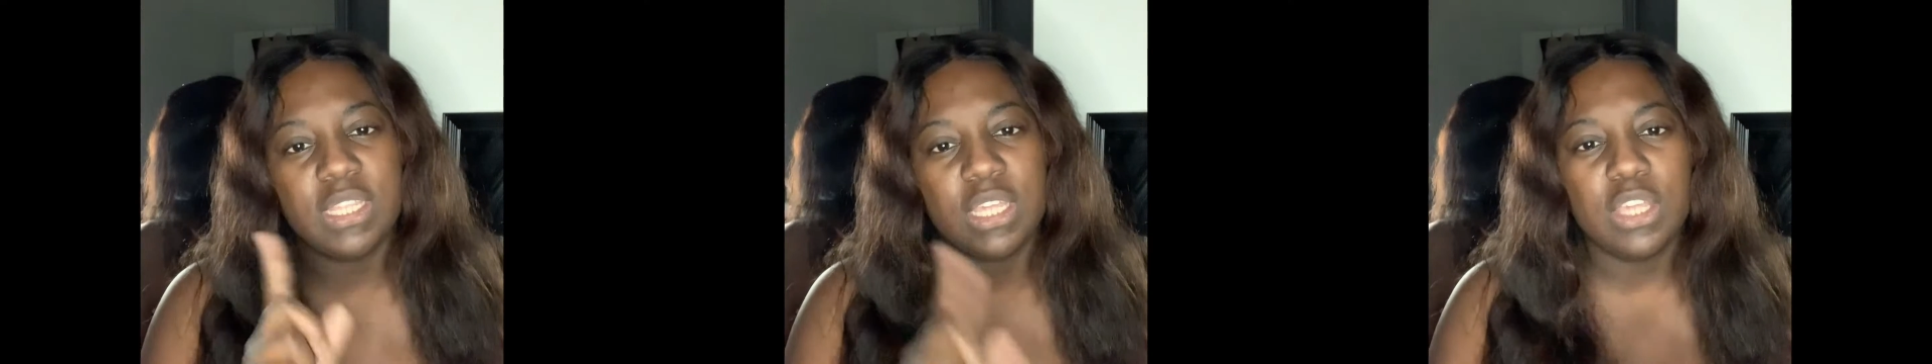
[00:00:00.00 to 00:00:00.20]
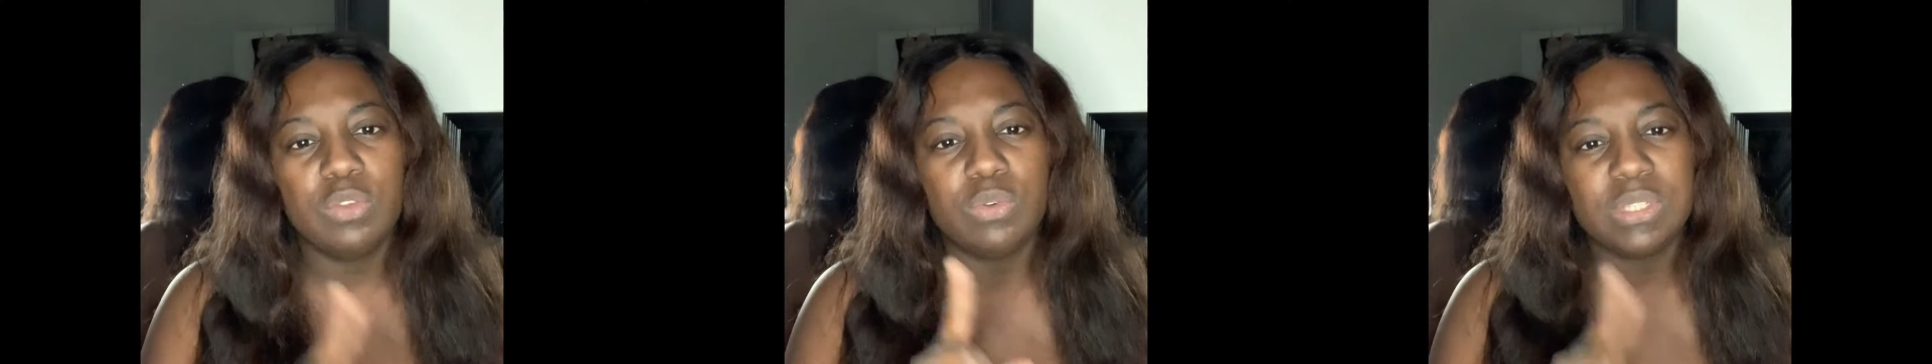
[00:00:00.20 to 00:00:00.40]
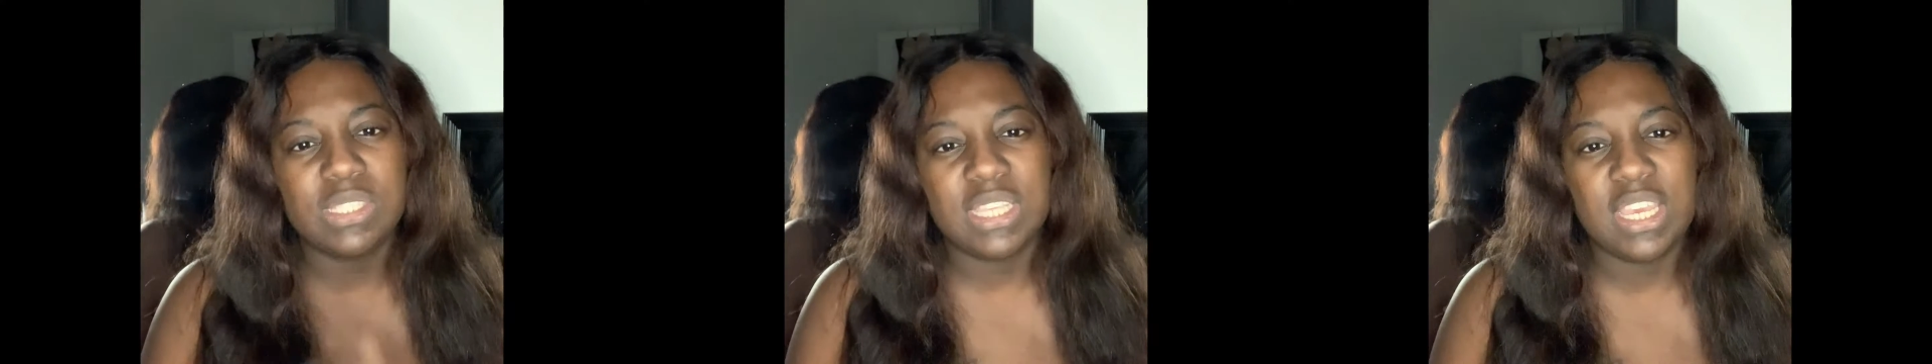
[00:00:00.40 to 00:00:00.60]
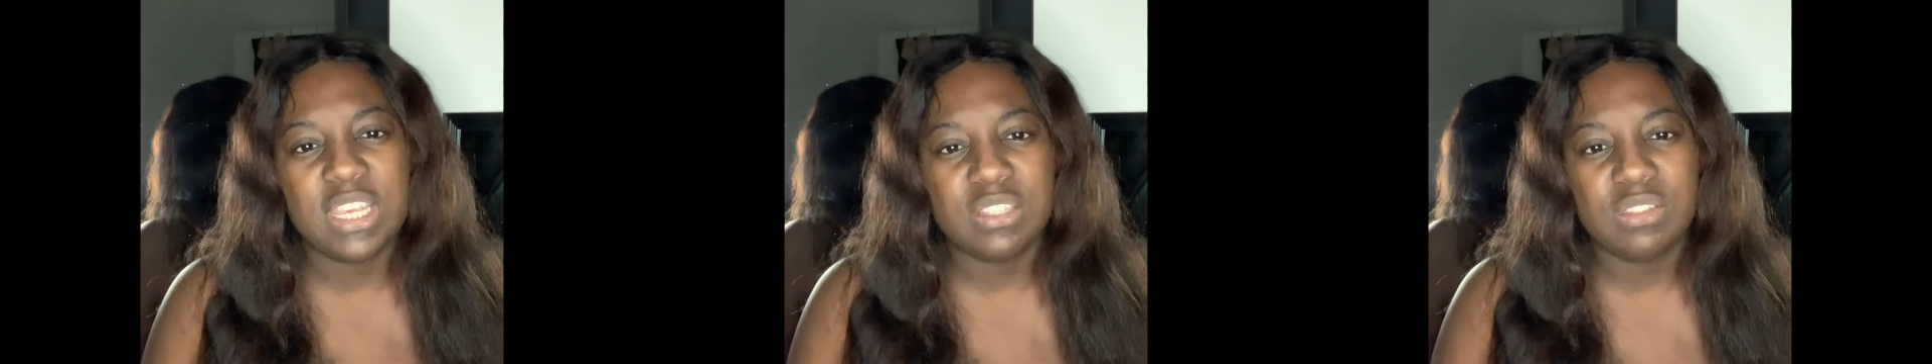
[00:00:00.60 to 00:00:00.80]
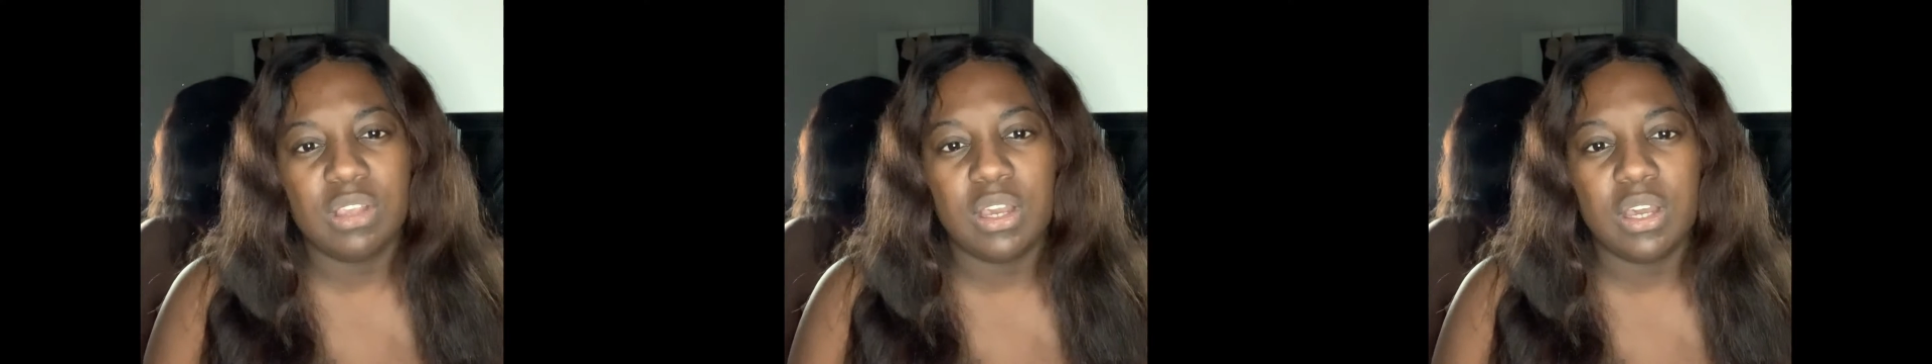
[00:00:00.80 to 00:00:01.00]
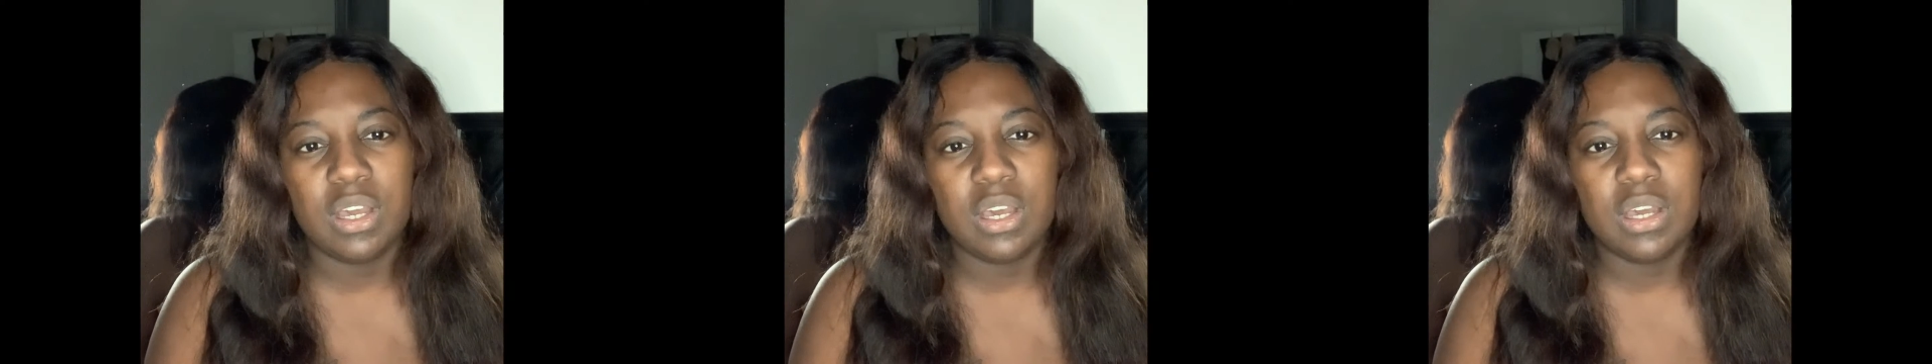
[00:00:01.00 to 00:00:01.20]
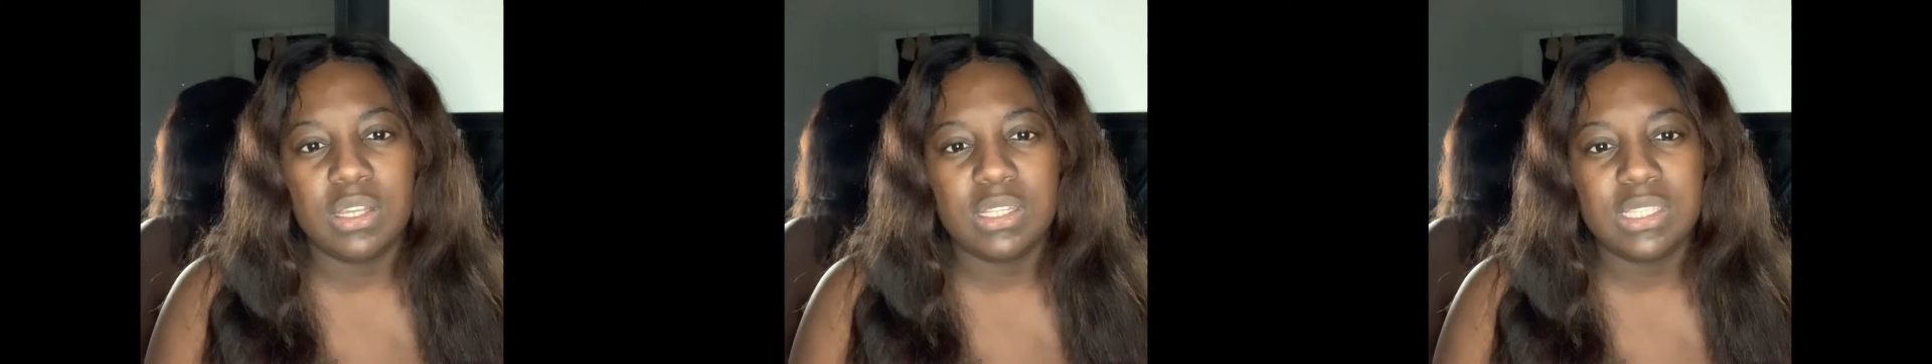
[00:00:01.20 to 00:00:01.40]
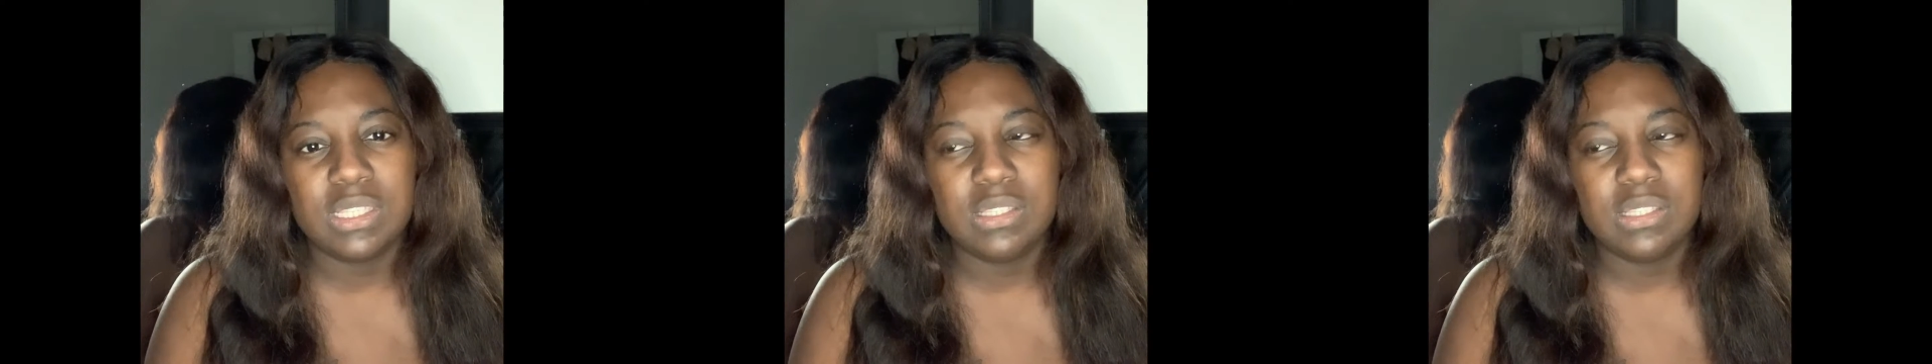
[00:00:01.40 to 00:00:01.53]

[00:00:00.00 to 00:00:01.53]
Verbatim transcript: The other one says uh,